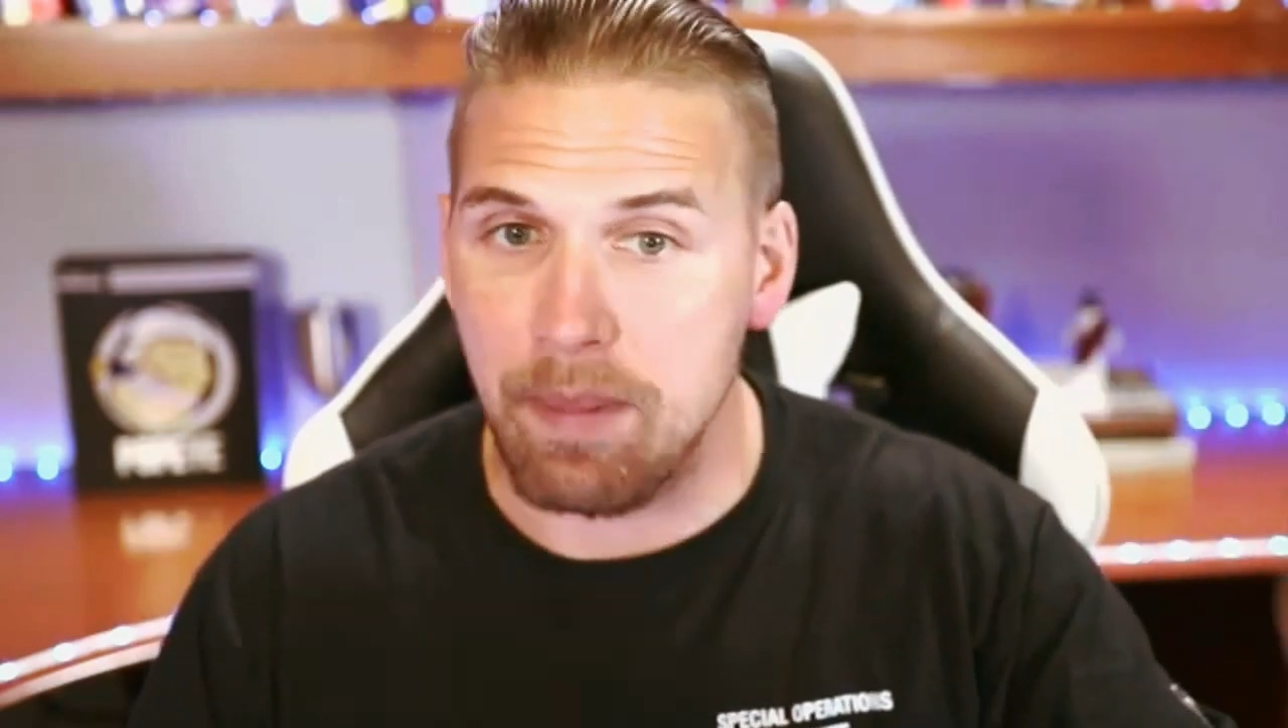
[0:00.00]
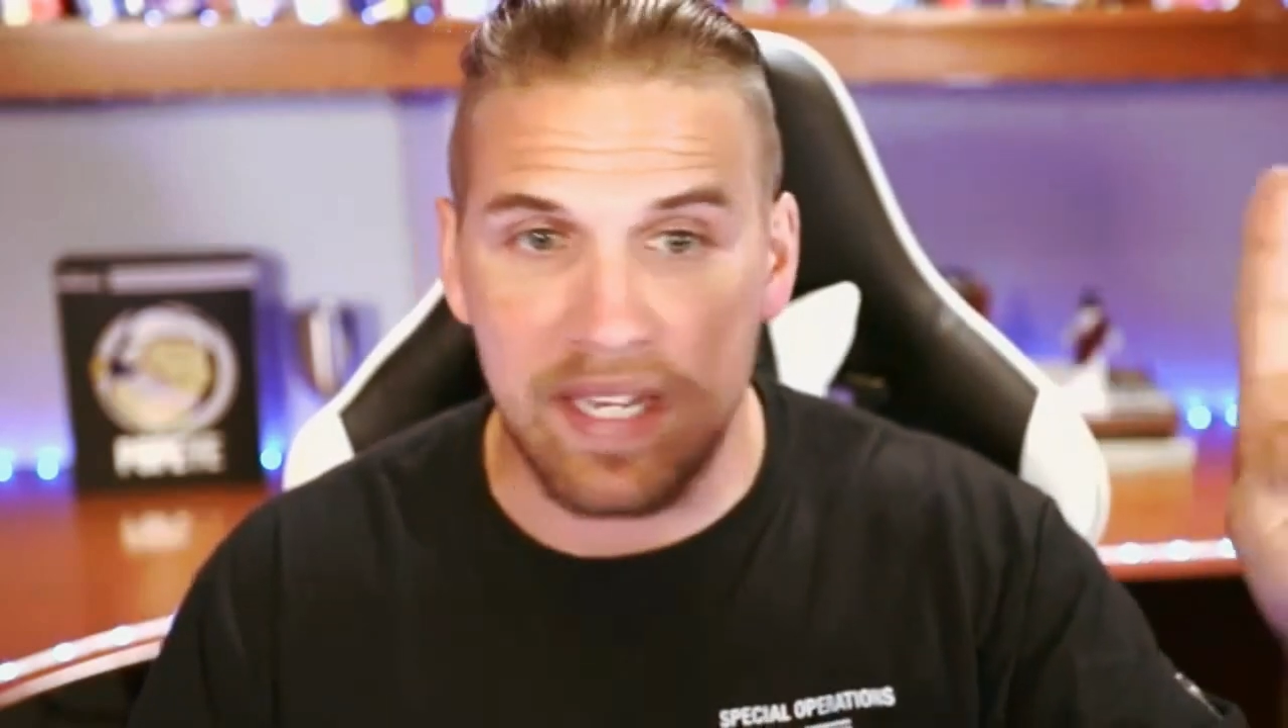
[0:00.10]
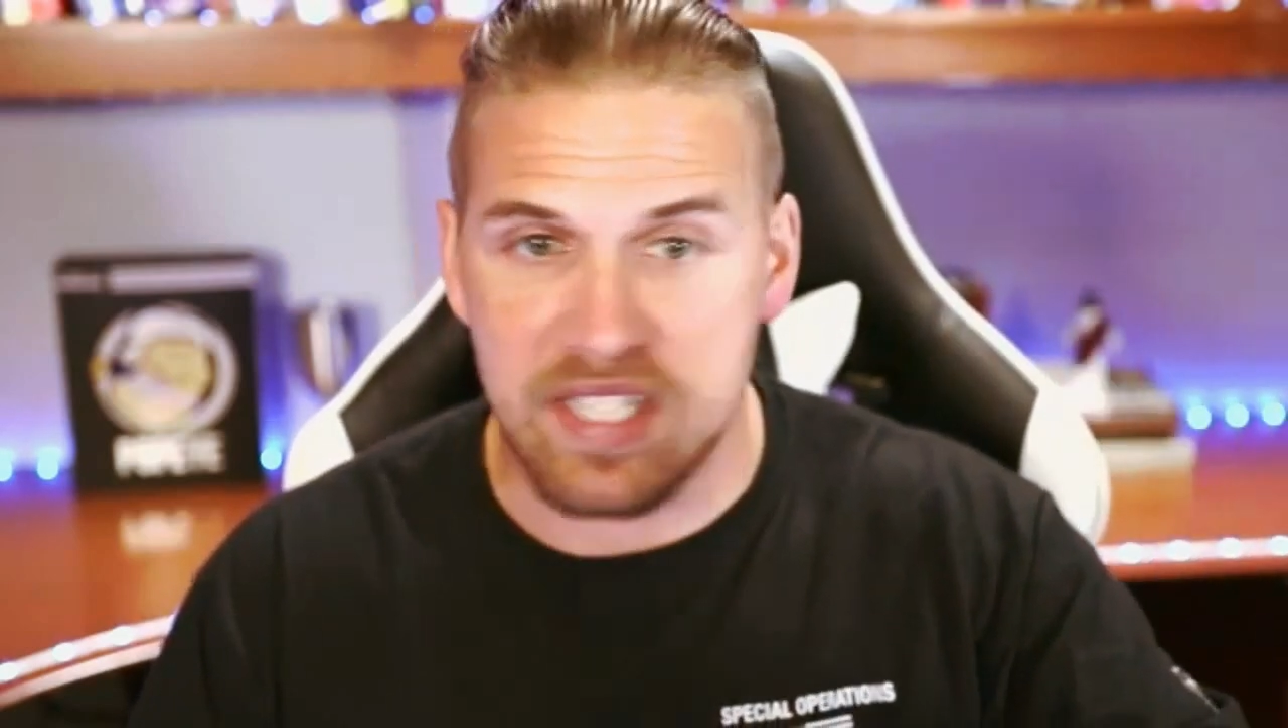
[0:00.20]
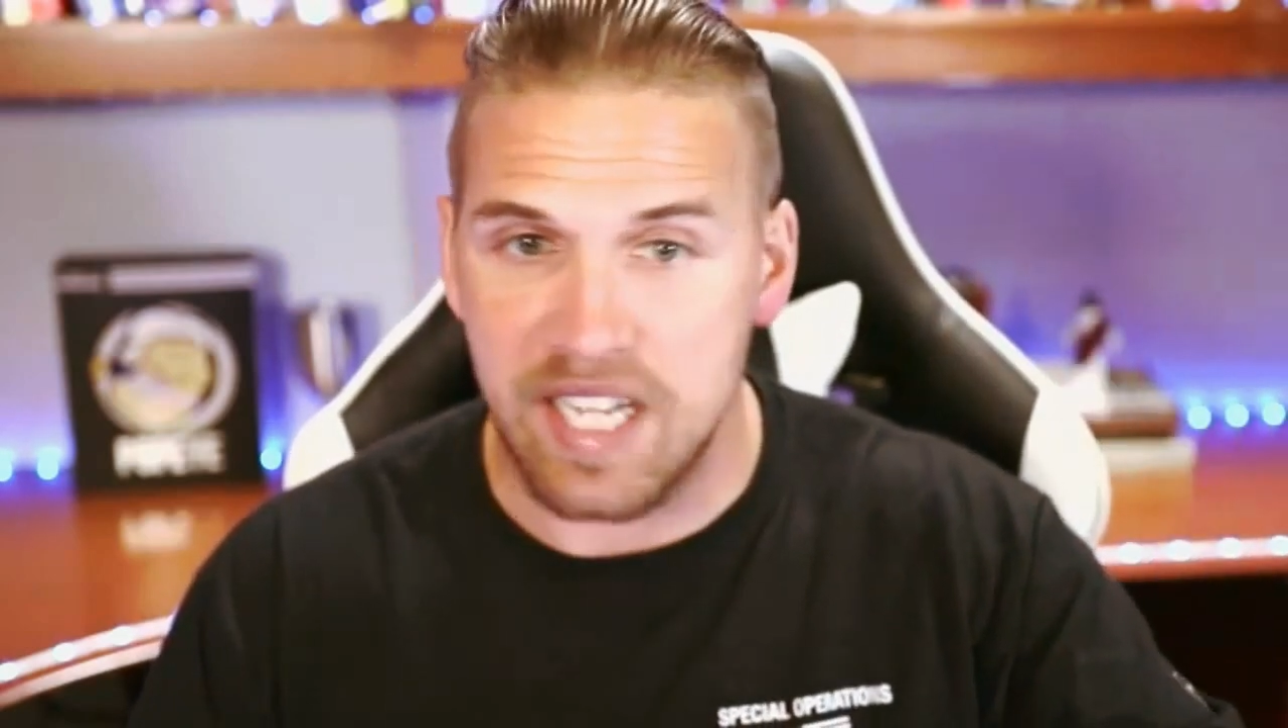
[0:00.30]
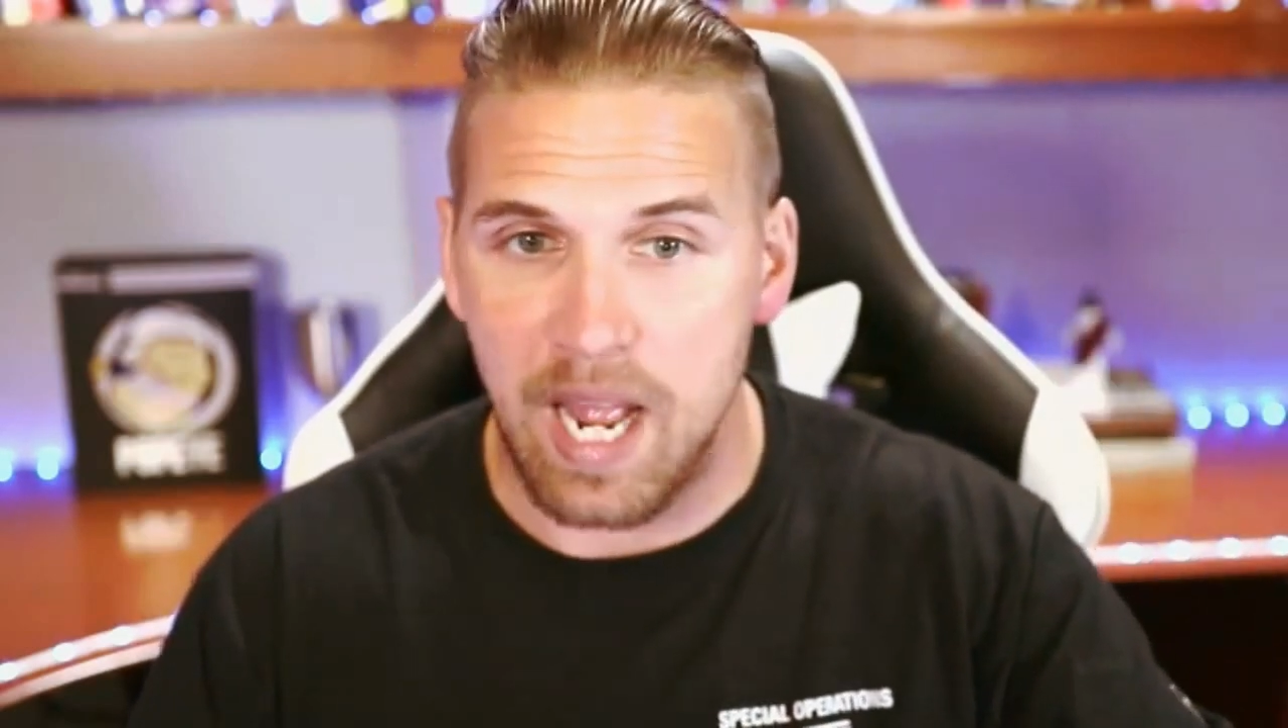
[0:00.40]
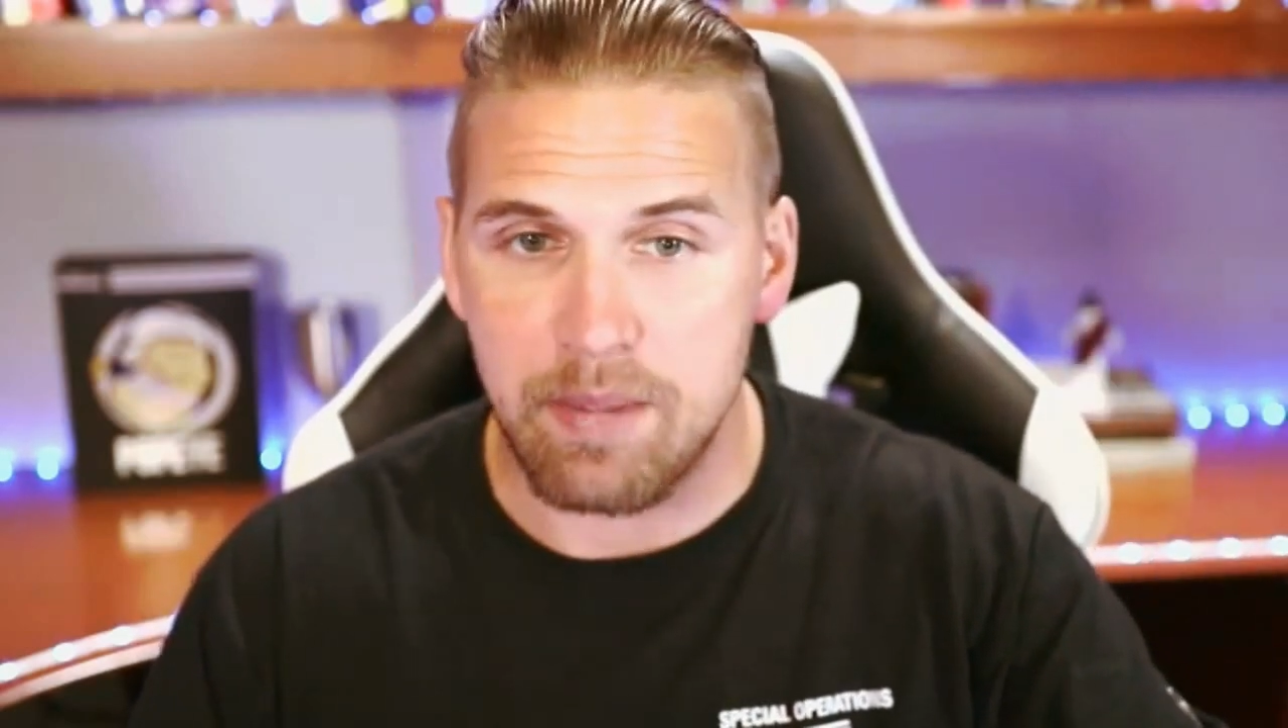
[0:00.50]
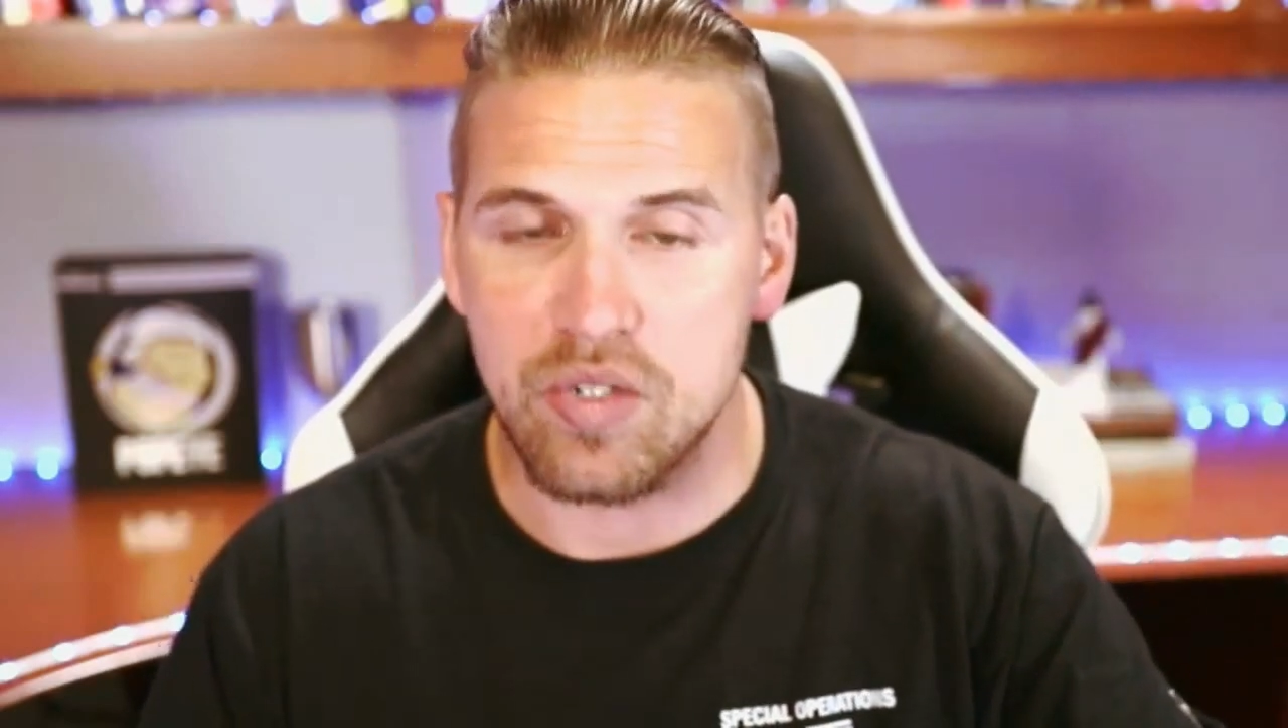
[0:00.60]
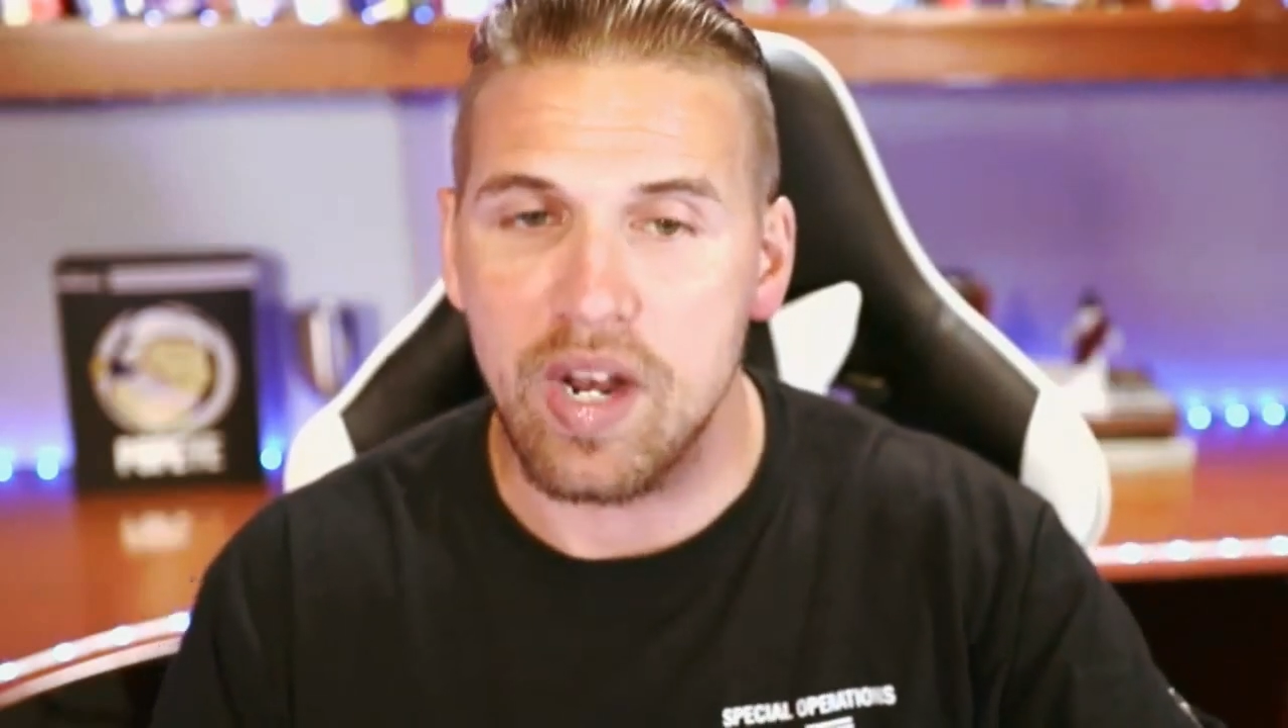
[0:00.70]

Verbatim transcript: It's going to happen soon.